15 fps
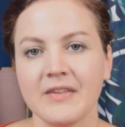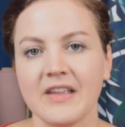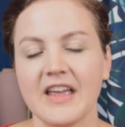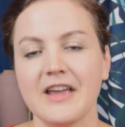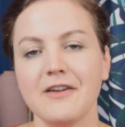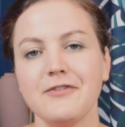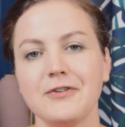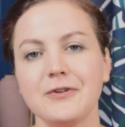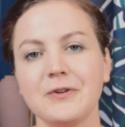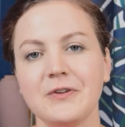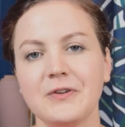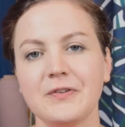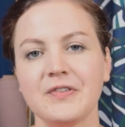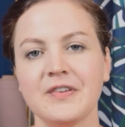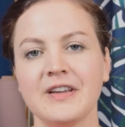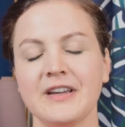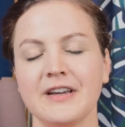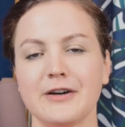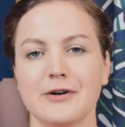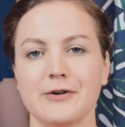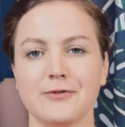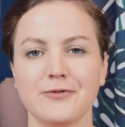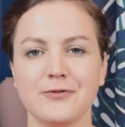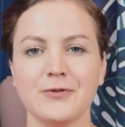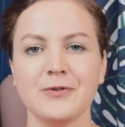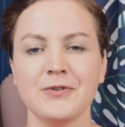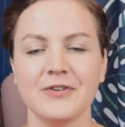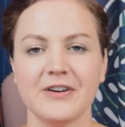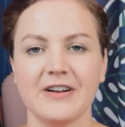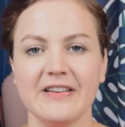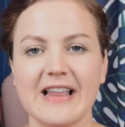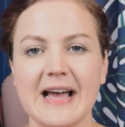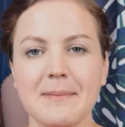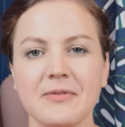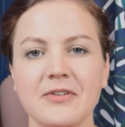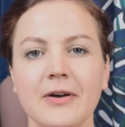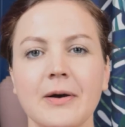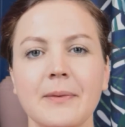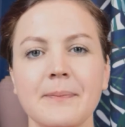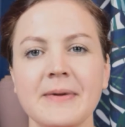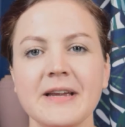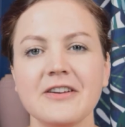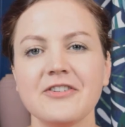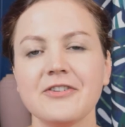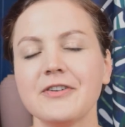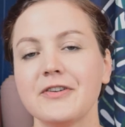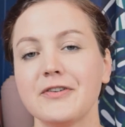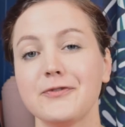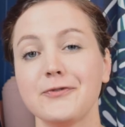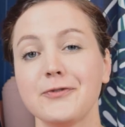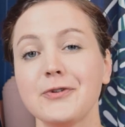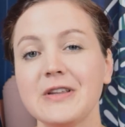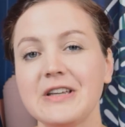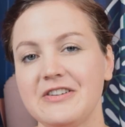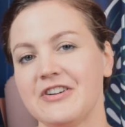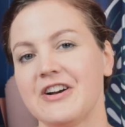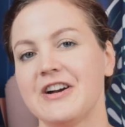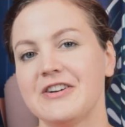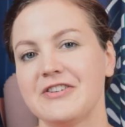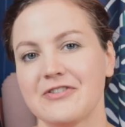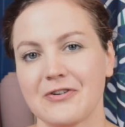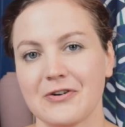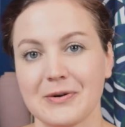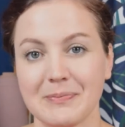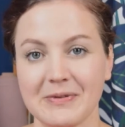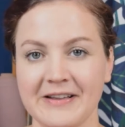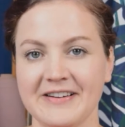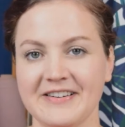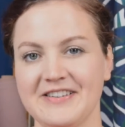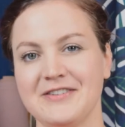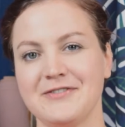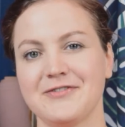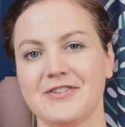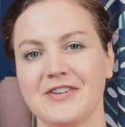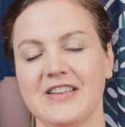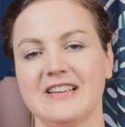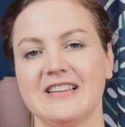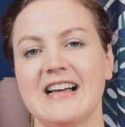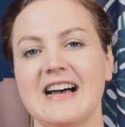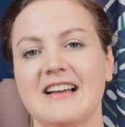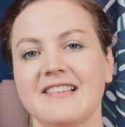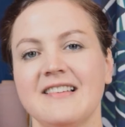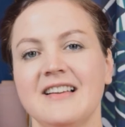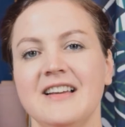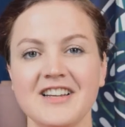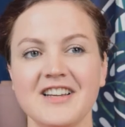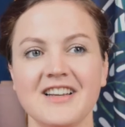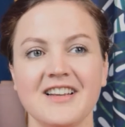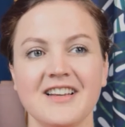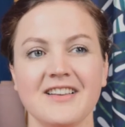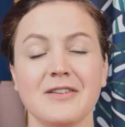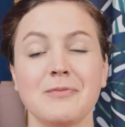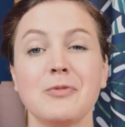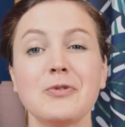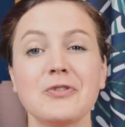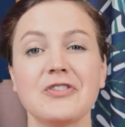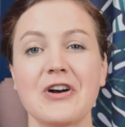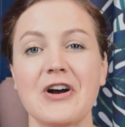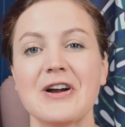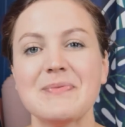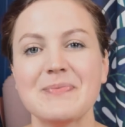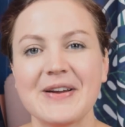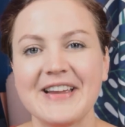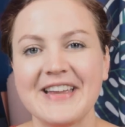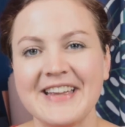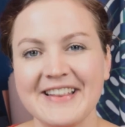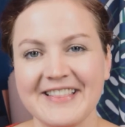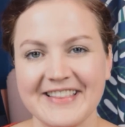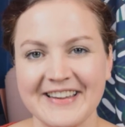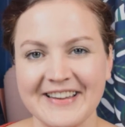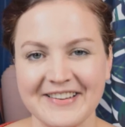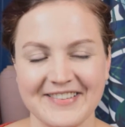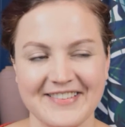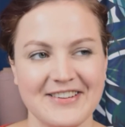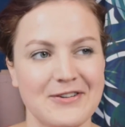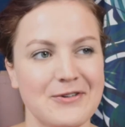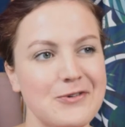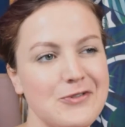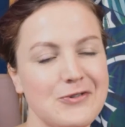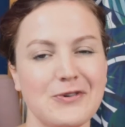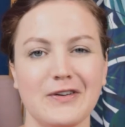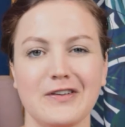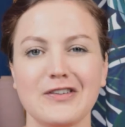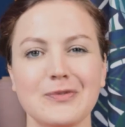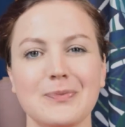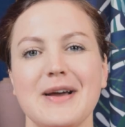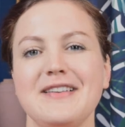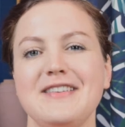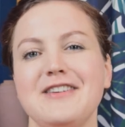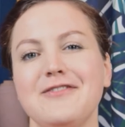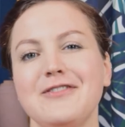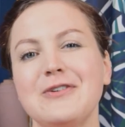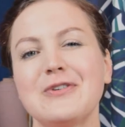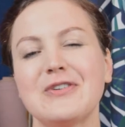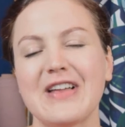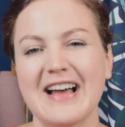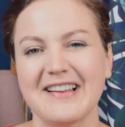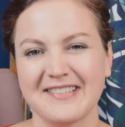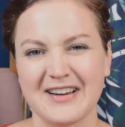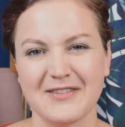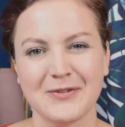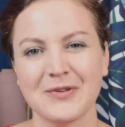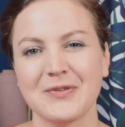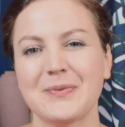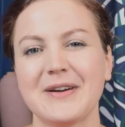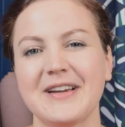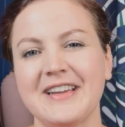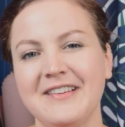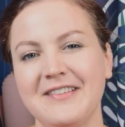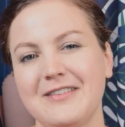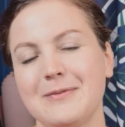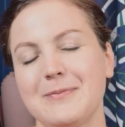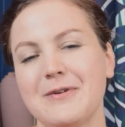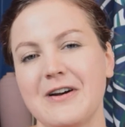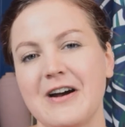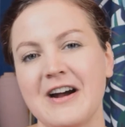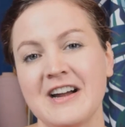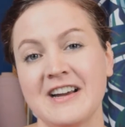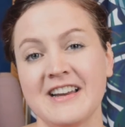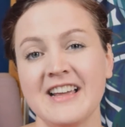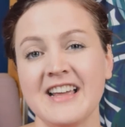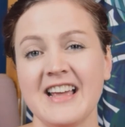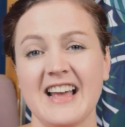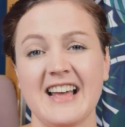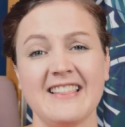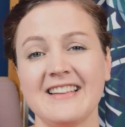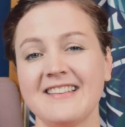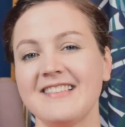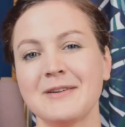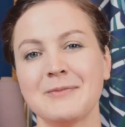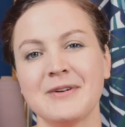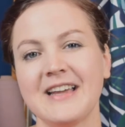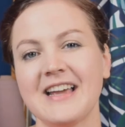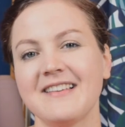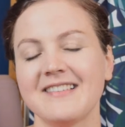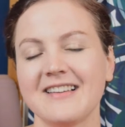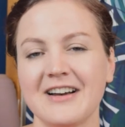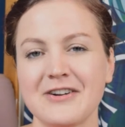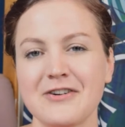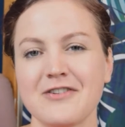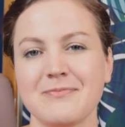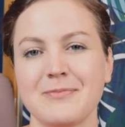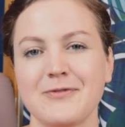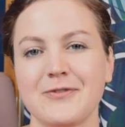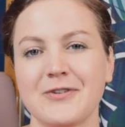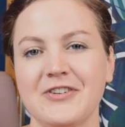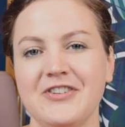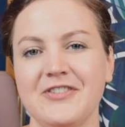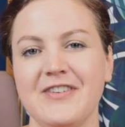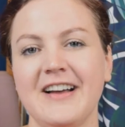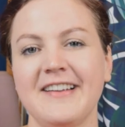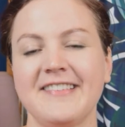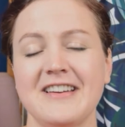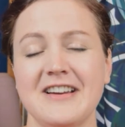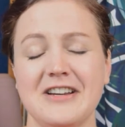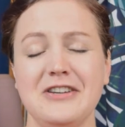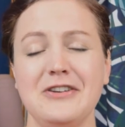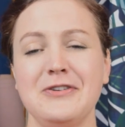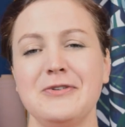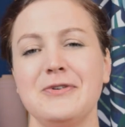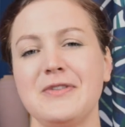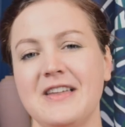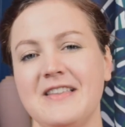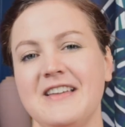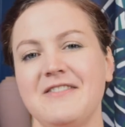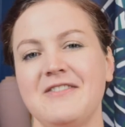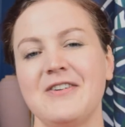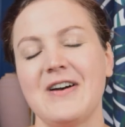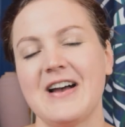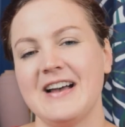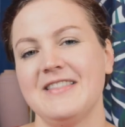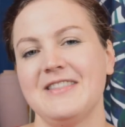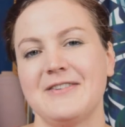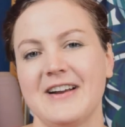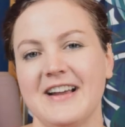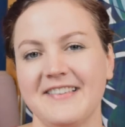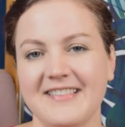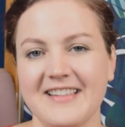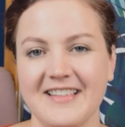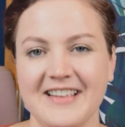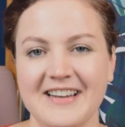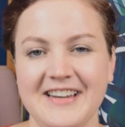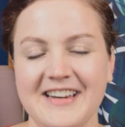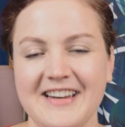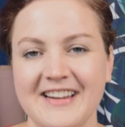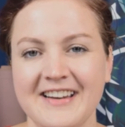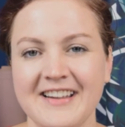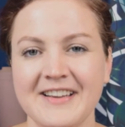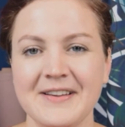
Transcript: If you're using a phone or a laptop, make sure it's fully charged or plugged in for the class. The most heartbreaking thing is to go through a sweaty flow class and everyone's working super hard and then someone gets cut off before Shavasana and you know that they've not had the rest that they needed.